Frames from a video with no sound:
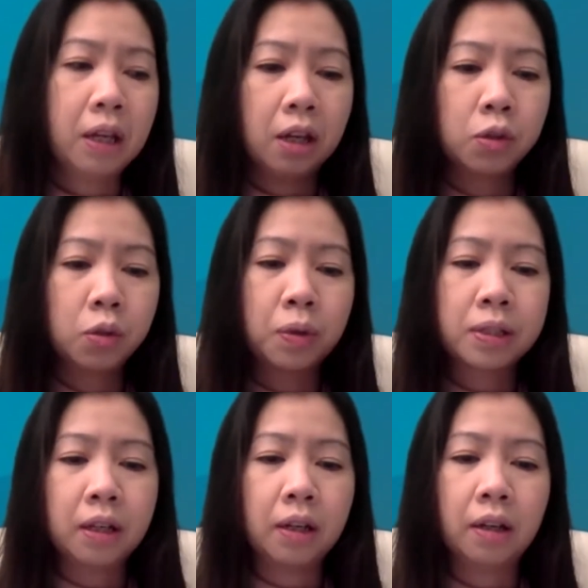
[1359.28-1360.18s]

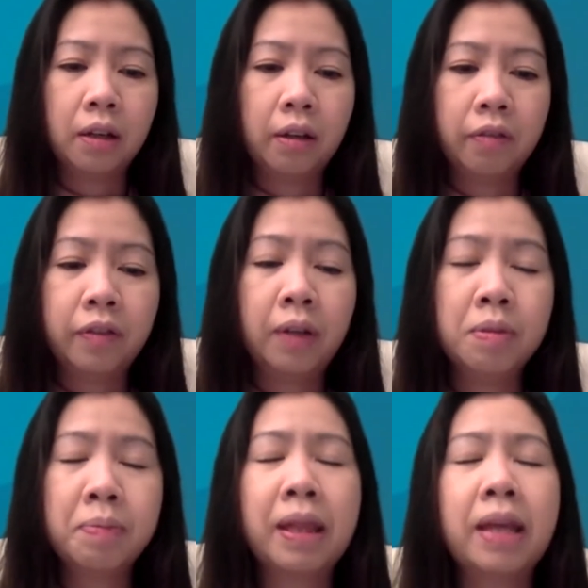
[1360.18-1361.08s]
source
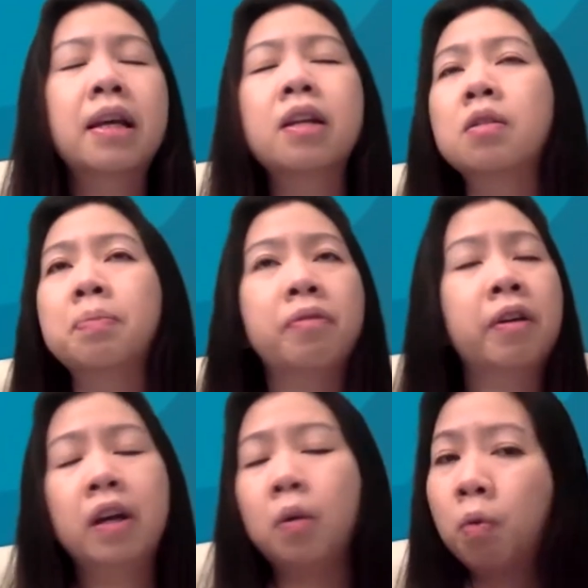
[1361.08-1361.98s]
films, but they tend to be
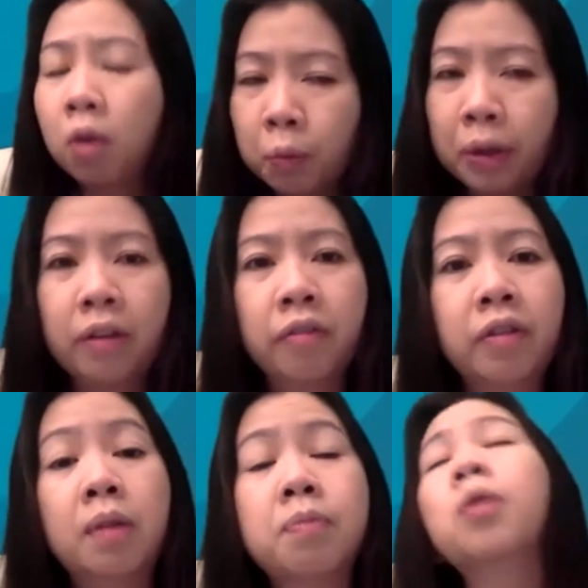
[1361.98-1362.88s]
very award-winning
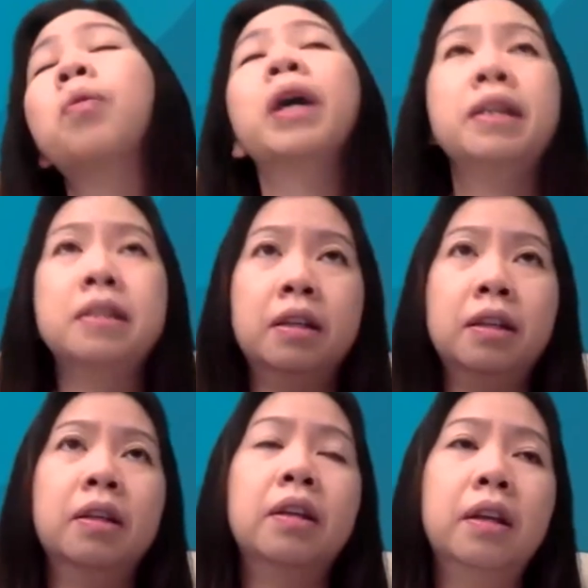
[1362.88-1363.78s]
films, quite
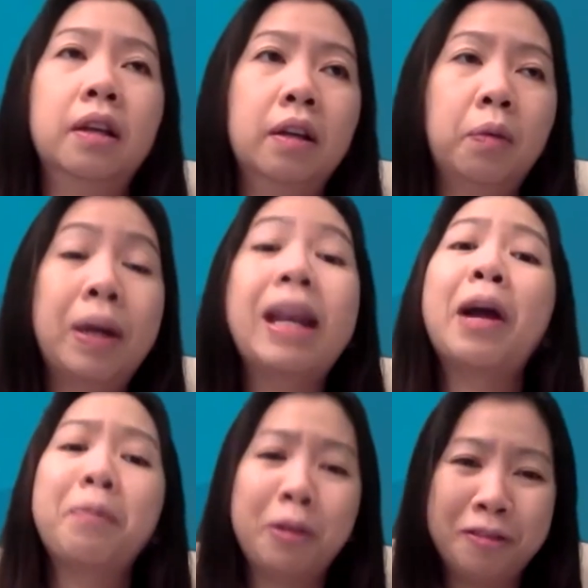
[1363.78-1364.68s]

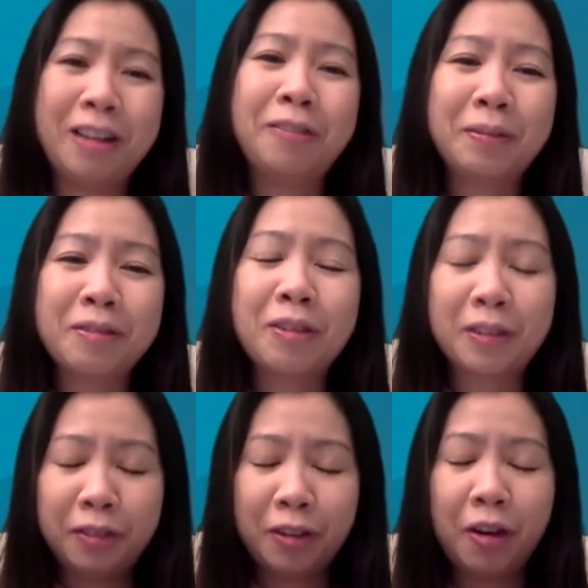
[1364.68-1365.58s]
high-profile films
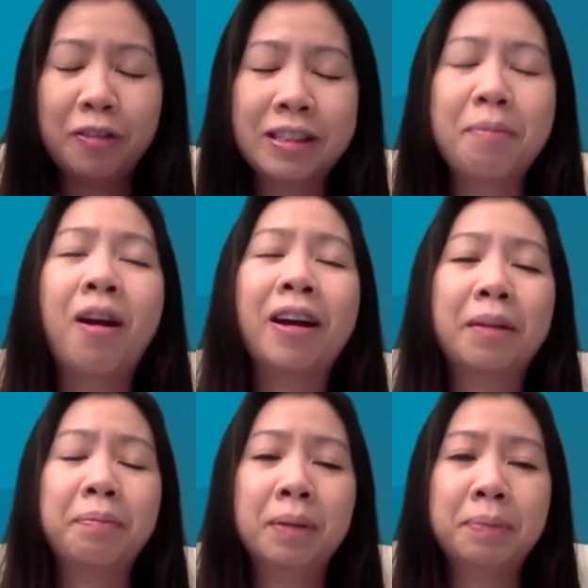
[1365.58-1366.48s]
for obviously
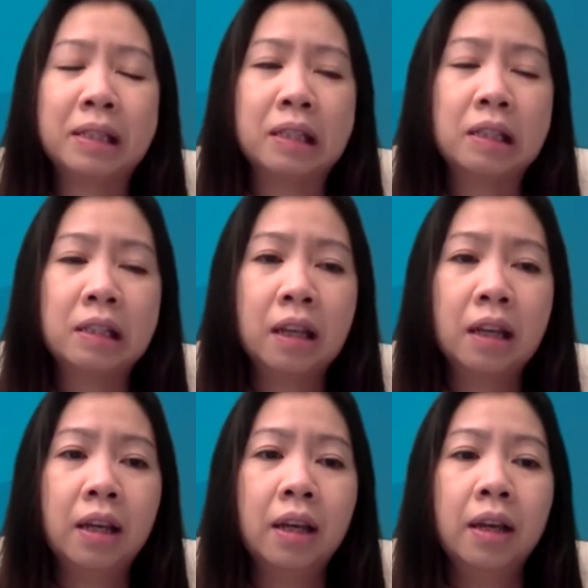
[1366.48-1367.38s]
marketing purposes.
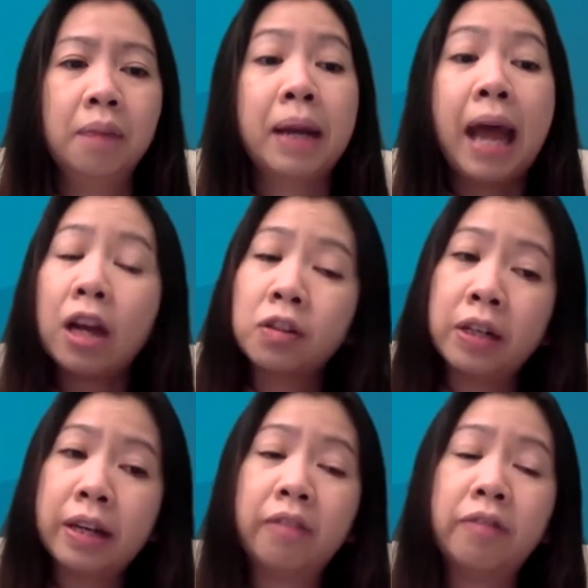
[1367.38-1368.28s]
But
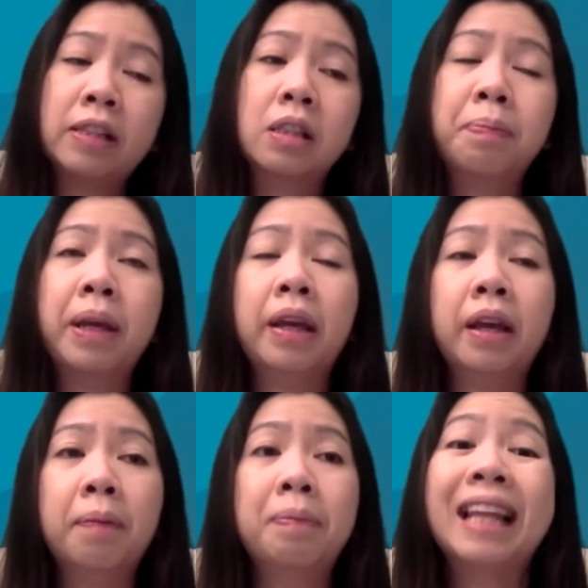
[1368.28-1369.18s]
actually, Netflix is
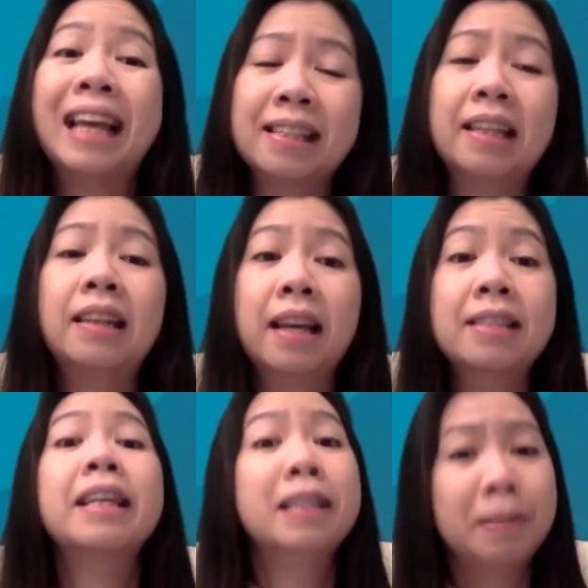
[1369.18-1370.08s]
picking up less and
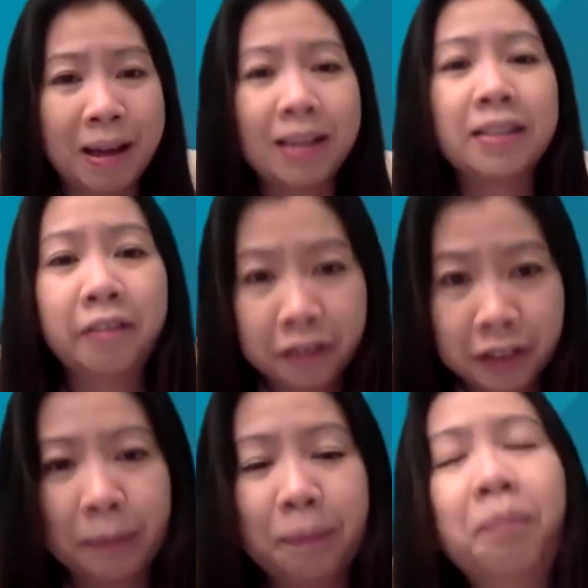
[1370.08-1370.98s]
less independent
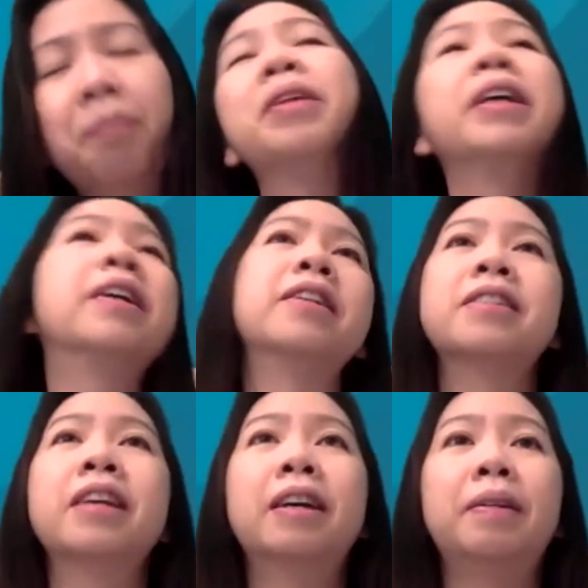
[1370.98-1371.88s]
film, because